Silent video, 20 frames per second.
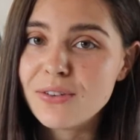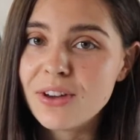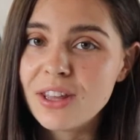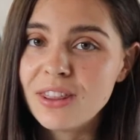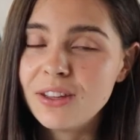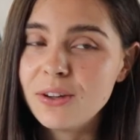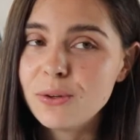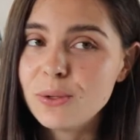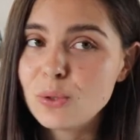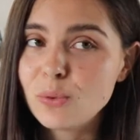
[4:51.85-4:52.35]
I
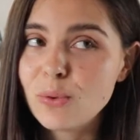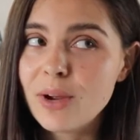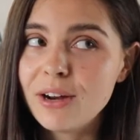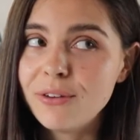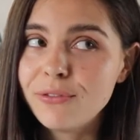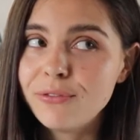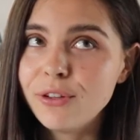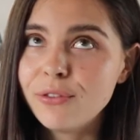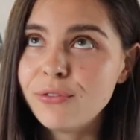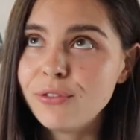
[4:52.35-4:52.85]
think it was
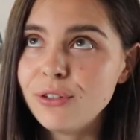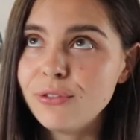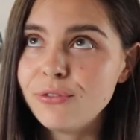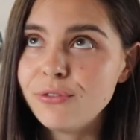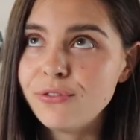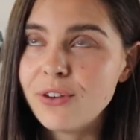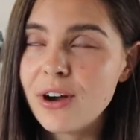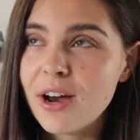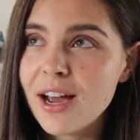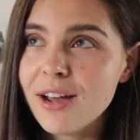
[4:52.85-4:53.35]
around $55
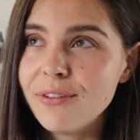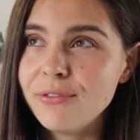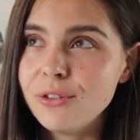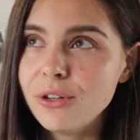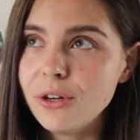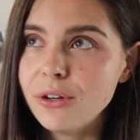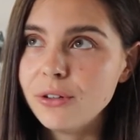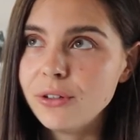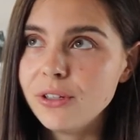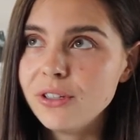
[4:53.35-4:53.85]

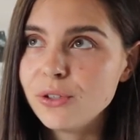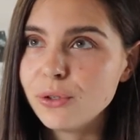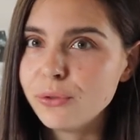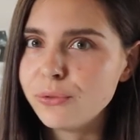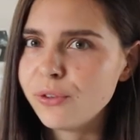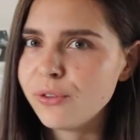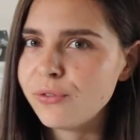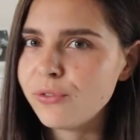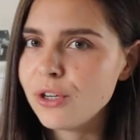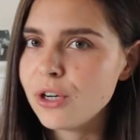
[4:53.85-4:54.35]
or
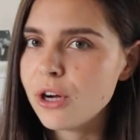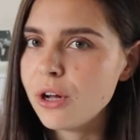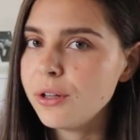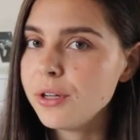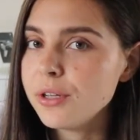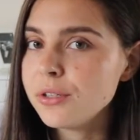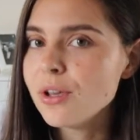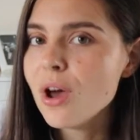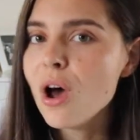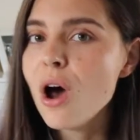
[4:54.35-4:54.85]

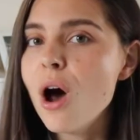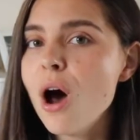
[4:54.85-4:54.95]
$50.